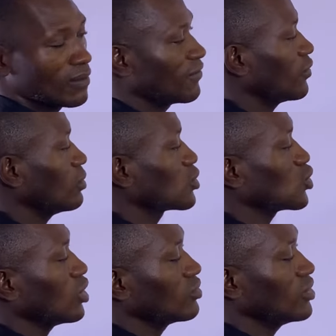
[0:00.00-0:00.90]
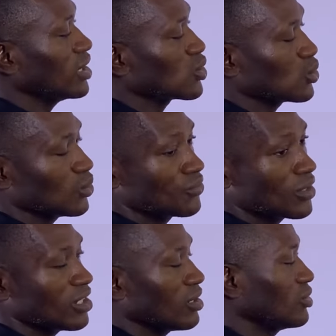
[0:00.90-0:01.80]
from 200 to
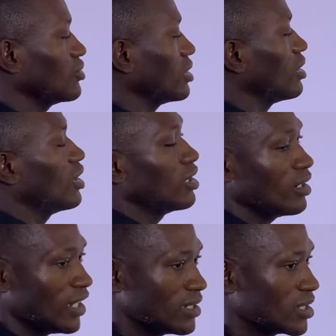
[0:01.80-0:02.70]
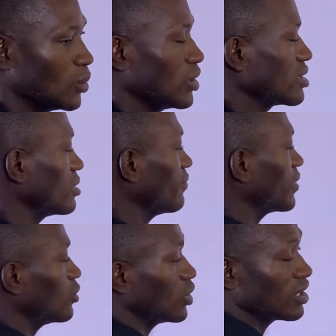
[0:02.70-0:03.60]
300. Let's say
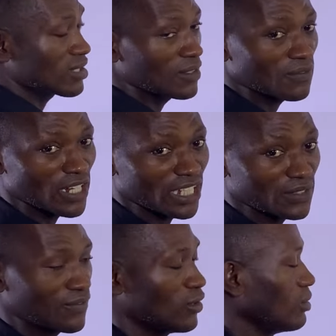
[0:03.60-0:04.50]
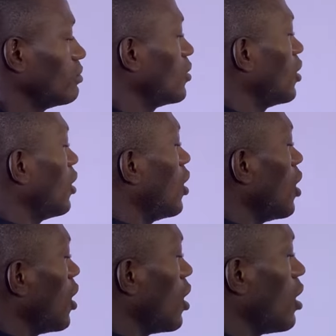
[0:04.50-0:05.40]
we receive cash from
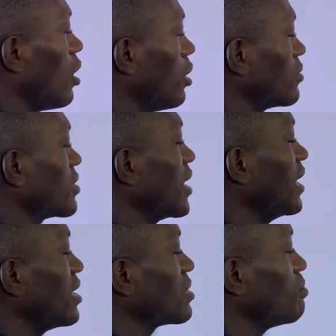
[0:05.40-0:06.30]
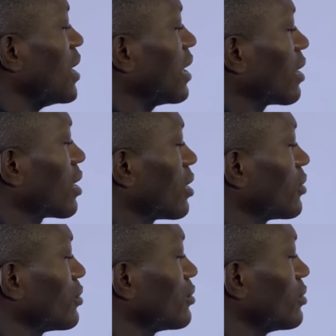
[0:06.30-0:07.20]
Zenith Bank.
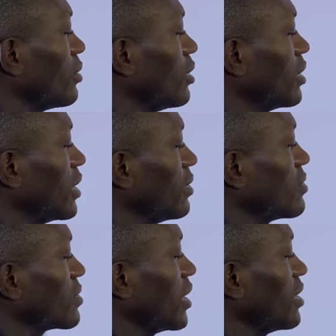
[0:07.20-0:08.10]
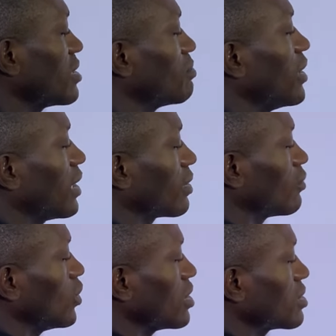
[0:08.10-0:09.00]
Look at it, Zenith Bank.
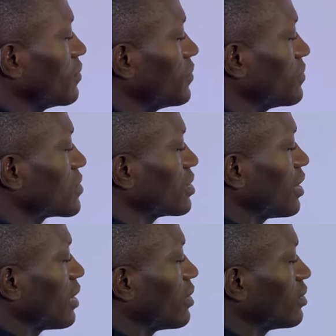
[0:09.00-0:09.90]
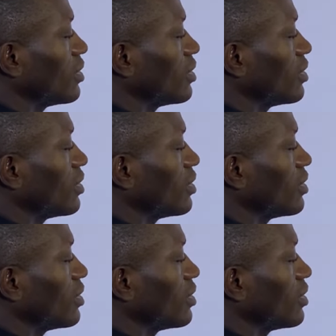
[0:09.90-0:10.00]
We receive 15 naira.